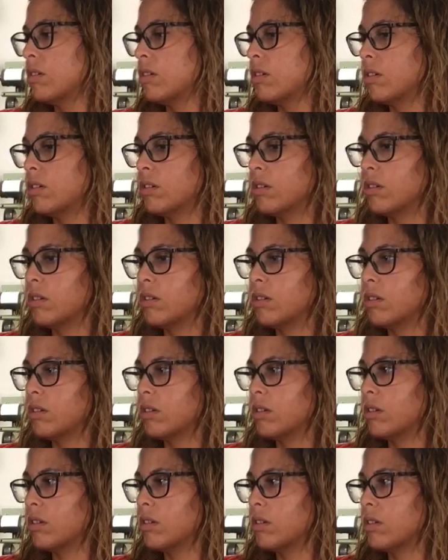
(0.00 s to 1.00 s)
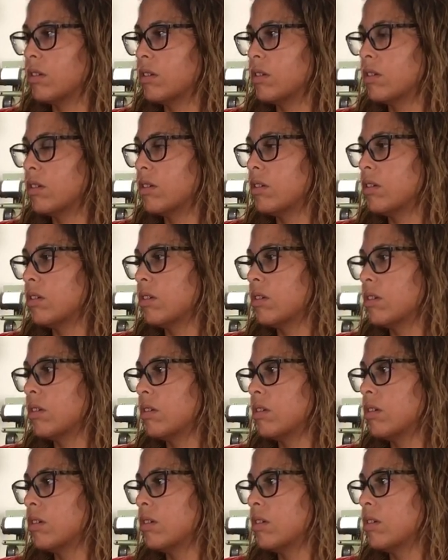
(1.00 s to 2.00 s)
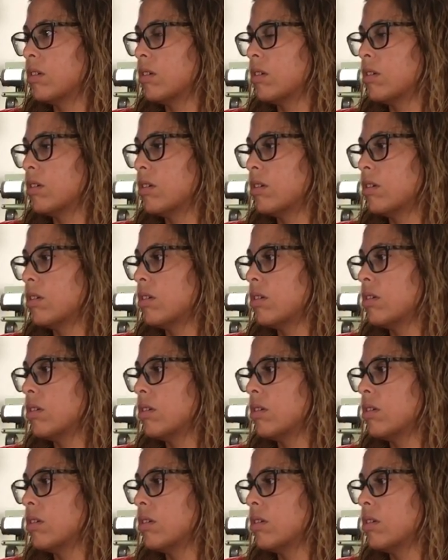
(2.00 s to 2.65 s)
[no speech]